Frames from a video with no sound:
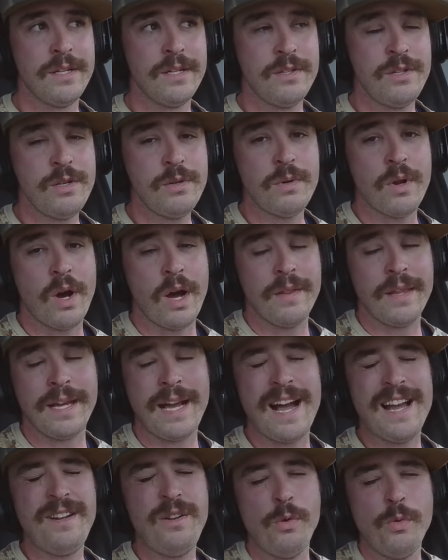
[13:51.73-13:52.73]
Do you not? Like,
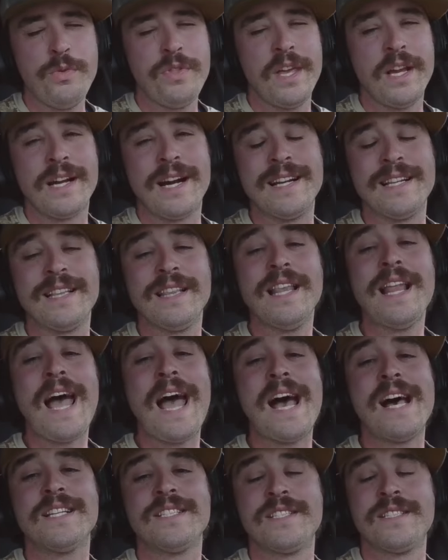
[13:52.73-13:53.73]
I don't think I'd
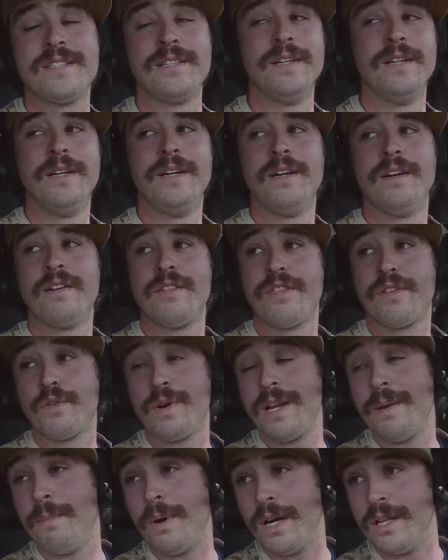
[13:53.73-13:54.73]
last
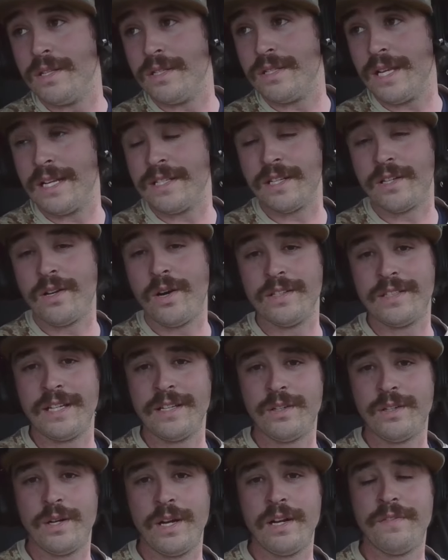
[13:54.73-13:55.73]
three months as a
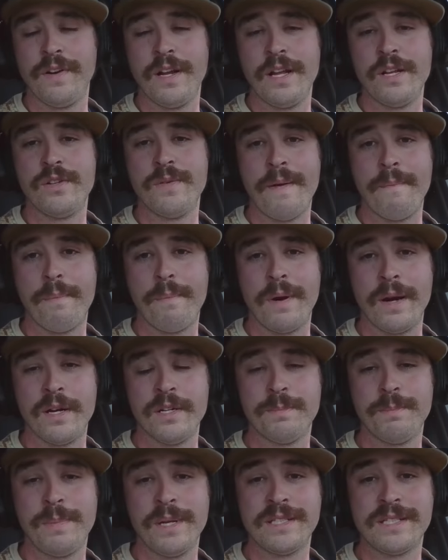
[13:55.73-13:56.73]
content creator for Age of
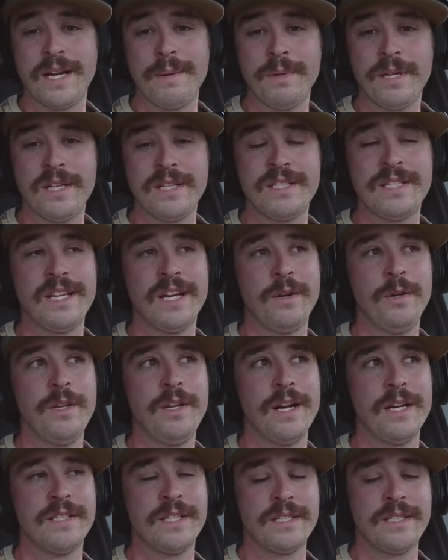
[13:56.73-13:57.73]
Empires, because I'm going to tell you
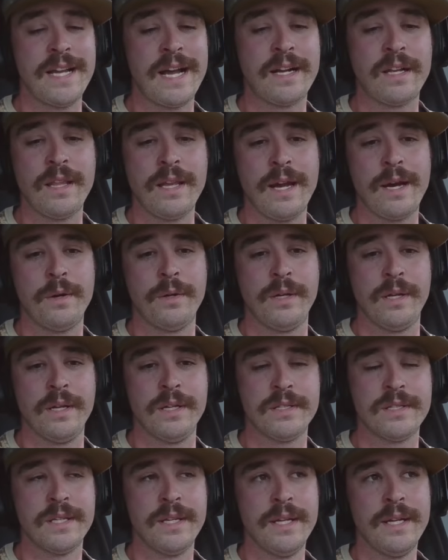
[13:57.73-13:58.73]
guys exactly how it
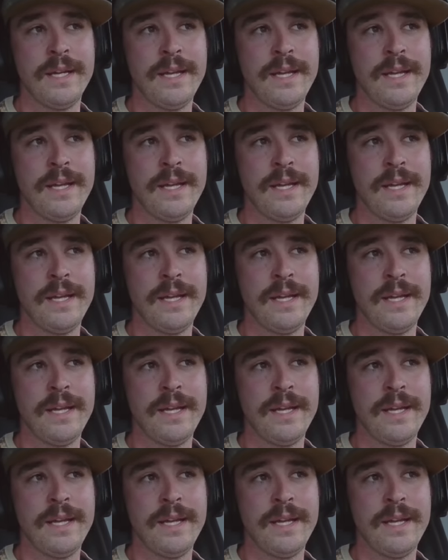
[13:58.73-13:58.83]
is.